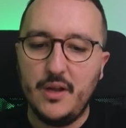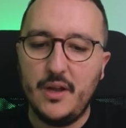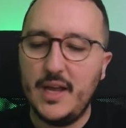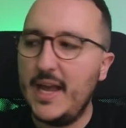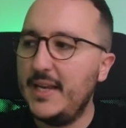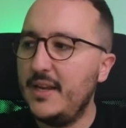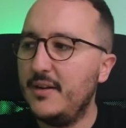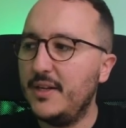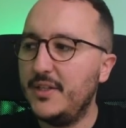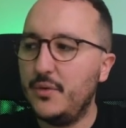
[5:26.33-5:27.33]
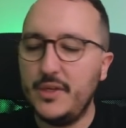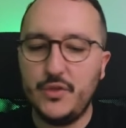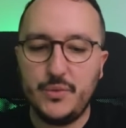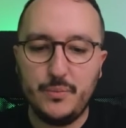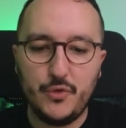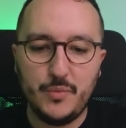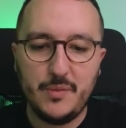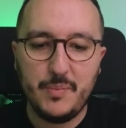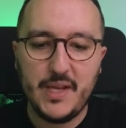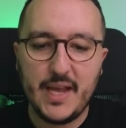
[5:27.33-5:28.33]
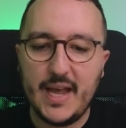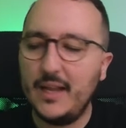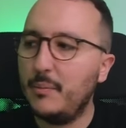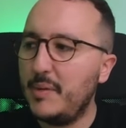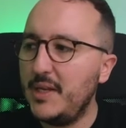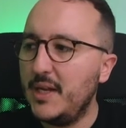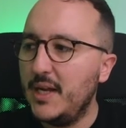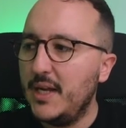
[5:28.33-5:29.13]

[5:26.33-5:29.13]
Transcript: uh, and here is going to be PLP